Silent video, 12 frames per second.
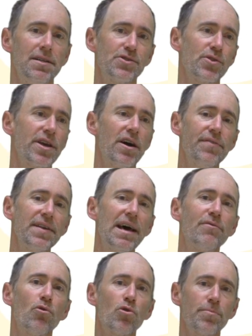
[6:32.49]
So they often
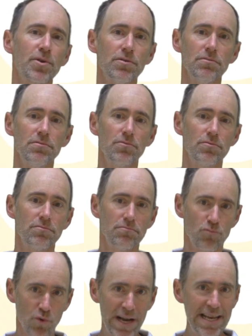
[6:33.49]
have orbital
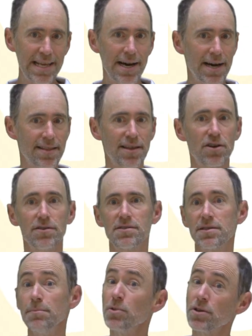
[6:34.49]
radii that are
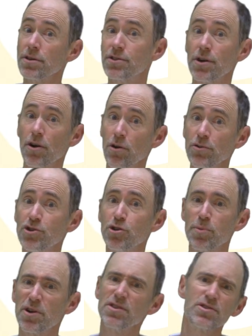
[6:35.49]
similar to our own
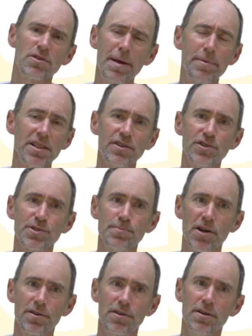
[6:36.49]
Jupiters, or maybe a little
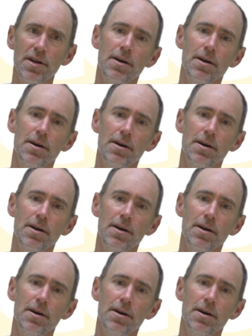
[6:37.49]
smaller,